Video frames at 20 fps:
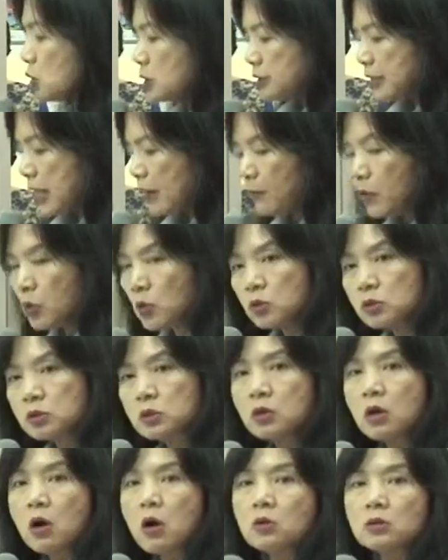the samples,
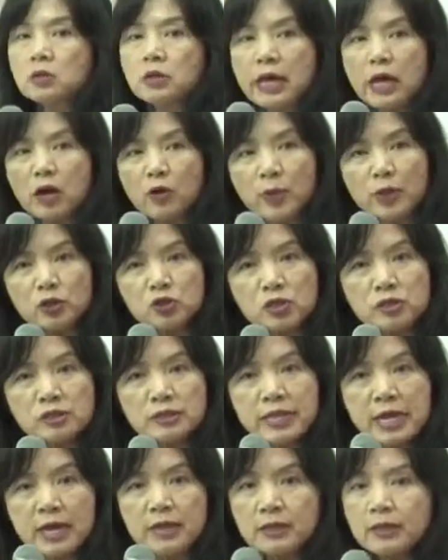all the calibration
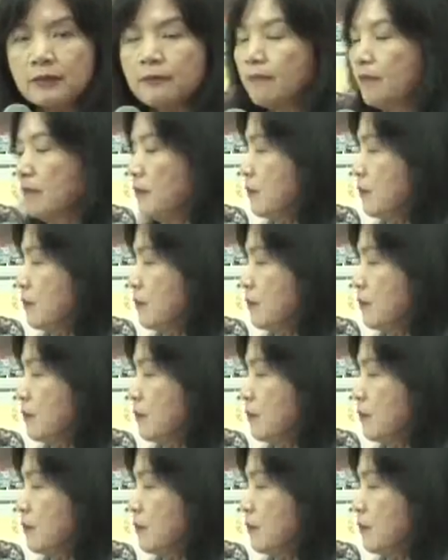standard,